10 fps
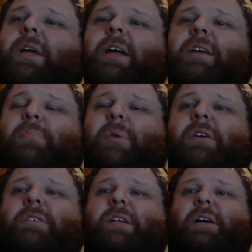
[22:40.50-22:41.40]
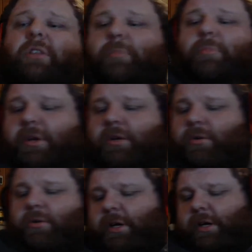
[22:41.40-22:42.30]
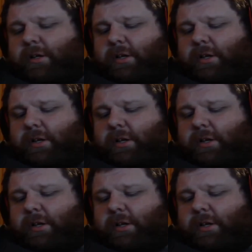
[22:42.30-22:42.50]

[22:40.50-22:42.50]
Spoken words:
got that boss down though pretty quick.